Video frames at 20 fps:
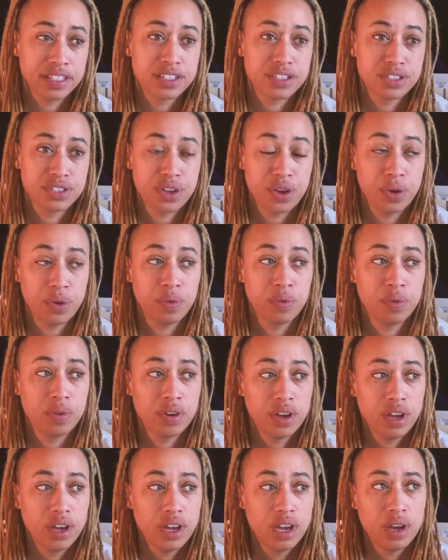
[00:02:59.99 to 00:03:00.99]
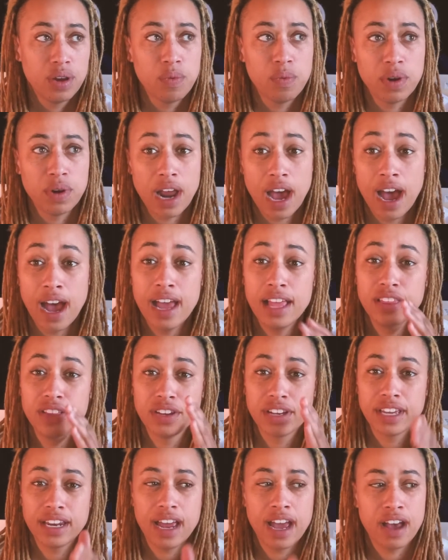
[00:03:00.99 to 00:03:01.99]
So when I
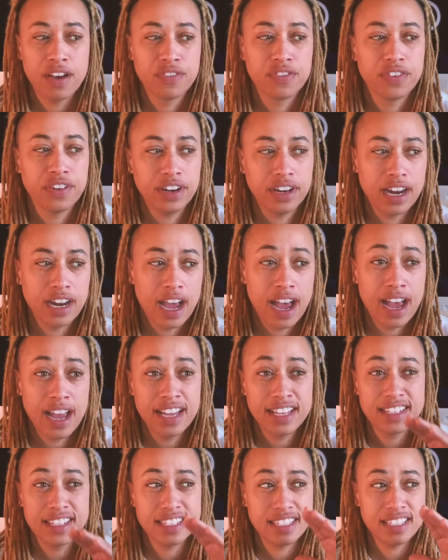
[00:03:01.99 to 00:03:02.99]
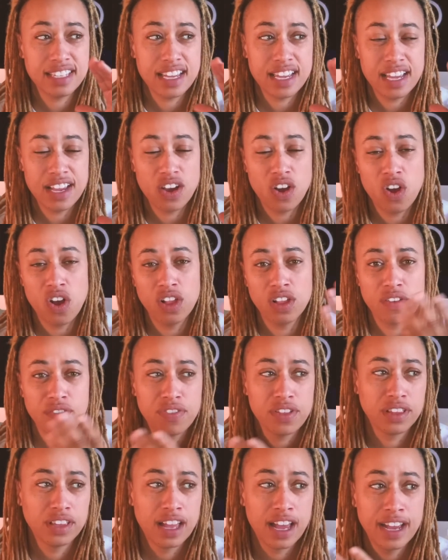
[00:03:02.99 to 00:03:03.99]
look at Owlfred, I see all of
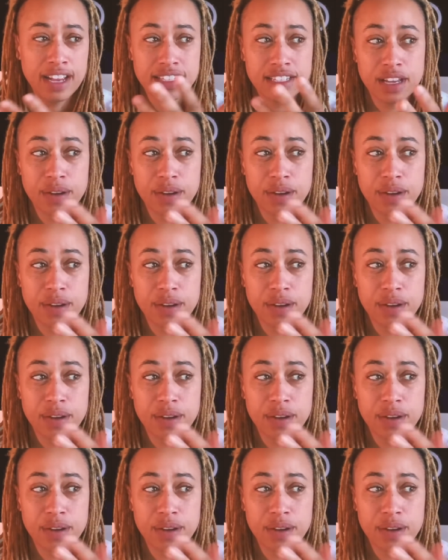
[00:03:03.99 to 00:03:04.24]
the lines I